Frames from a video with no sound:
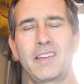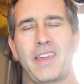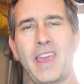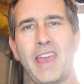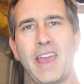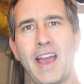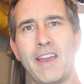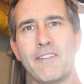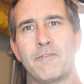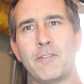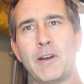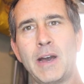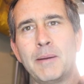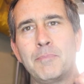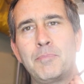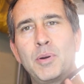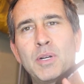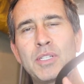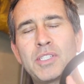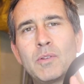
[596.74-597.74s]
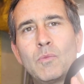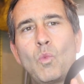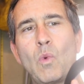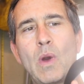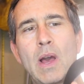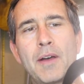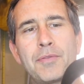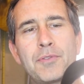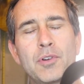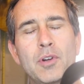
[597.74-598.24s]
Okay, I've put some
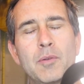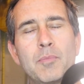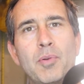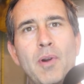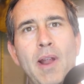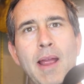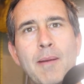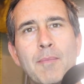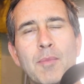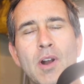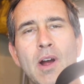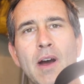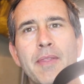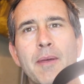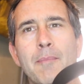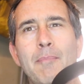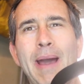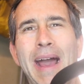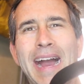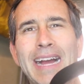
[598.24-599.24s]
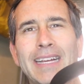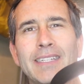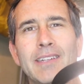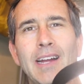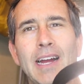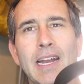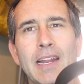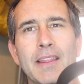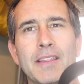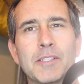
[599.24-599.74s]
weld-through primer on the back
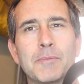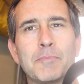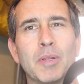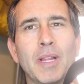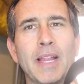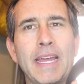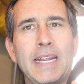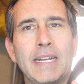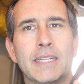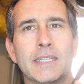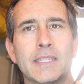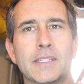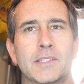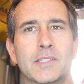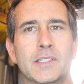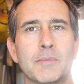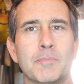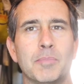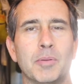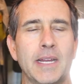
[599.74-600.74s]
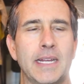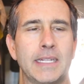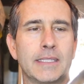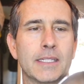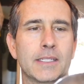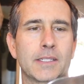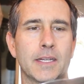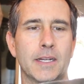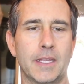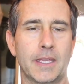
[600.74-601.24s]
side of this plate. This is the plate
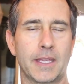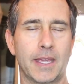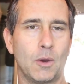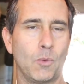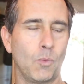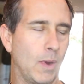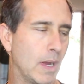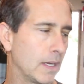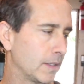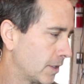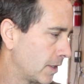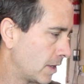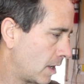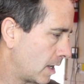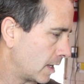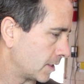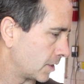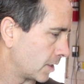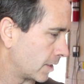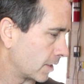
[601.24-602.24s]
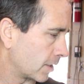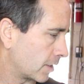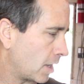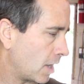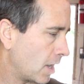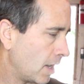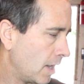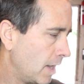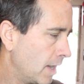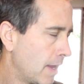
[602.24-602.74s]
that's going to get welded onto the
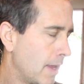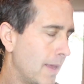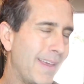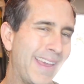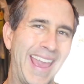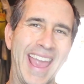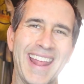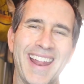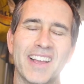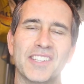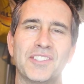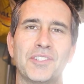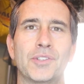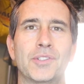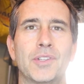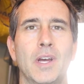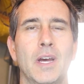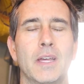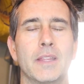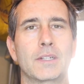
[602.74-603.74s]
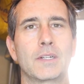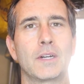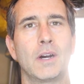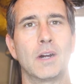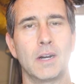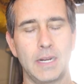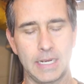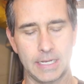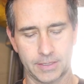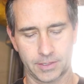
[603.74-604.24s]
car. And as you saw, the
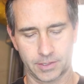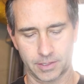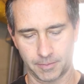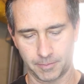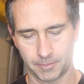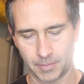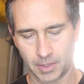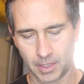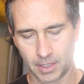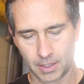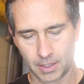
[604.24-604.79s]
car has some